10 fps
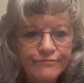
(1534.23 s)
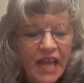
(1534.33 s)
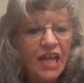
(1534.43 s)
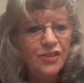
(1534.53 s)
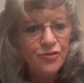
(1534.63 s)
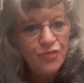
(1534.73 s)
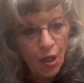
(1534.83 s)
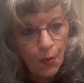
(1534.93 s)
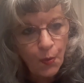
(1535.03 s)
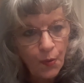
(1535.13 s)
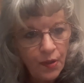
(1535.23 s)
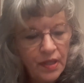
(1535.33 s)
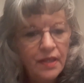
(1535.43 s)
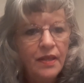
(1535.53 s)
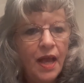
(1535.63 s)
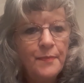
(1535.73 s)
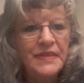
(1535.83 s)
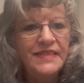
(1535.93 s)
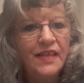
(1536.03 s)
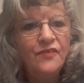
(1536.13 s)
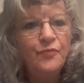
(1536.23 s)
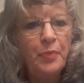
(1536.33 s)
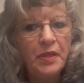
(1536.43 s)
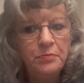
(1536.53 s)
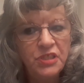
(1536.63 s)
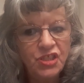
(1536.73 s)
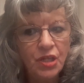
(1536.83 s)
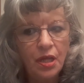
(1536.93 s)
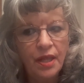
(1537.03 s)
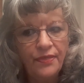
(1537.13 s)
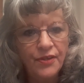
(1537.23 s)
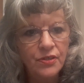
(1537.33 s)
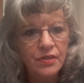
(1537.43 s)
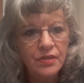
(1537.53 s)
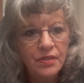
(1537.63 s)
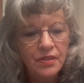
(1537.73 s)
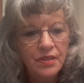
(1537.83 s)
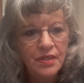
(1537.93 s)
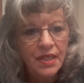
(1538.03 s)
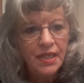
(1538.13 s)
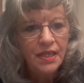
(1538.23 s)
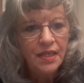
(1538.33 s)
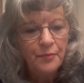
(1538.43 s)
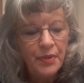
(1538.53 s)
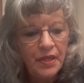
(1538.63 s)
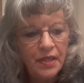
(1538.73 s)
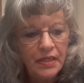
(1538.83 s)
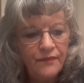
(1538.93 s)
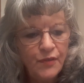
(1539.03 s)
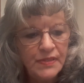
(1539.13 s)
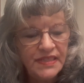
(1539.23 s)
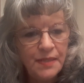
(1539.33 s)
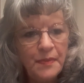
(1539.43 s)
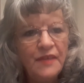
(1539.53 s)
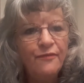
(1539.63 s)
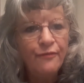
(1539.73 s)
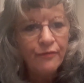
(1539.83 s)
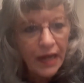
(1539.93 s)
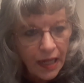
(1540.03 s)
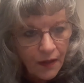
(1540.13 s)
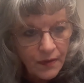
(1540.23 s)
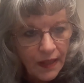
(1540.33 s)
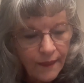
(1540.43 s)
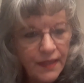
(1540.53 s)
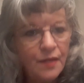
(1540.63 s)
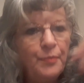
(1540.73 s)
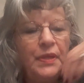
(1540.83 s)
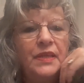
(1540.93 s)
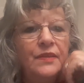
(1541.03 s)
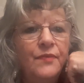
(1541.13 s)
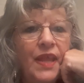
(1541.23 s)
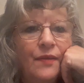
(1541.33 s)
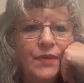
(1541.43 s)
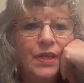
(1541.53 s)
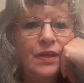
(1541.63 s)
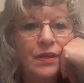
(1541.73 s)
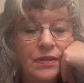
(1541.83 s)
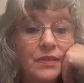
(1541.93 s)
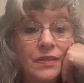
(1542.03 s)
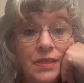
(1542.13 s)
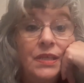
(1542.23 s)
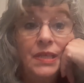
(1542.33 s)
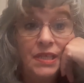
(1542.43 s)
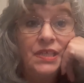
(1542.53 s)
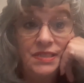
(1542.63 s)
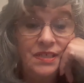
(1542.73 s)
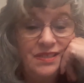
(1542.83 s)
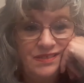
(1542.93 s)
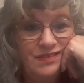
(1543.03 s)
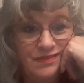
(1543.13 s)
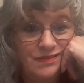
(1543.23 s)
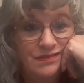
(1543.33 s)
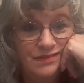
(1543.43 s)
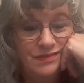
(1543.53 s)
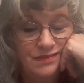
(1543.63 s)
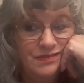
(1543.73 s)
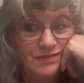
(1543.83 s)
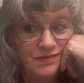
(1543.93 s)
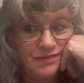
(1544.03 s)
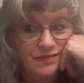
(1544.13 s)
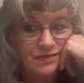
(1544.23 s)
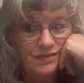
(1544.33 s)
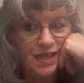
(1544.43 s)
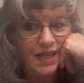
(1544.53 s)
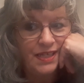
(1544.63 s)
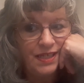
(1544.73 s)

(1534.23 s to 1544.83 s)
As you know, I'm a self-published author. But if you see me frown a little bit in that regard, it's because I